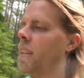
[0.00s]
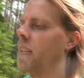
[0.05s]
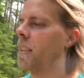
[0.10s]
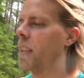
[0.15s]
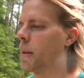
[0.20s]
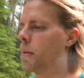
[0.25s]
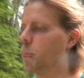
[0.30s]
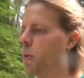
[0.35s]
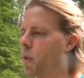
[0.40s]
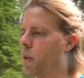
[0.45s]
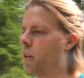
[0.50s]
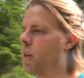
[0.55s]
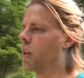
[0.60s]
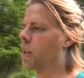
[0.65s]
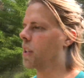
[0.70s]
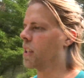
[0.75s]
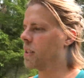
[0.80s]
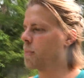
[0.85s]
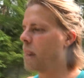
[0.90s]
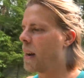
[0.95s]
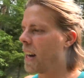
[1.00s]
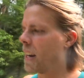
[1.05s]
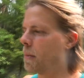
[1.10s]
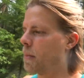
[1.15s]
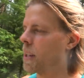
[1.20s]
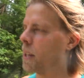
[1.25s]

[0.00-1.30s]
that modern art is bad,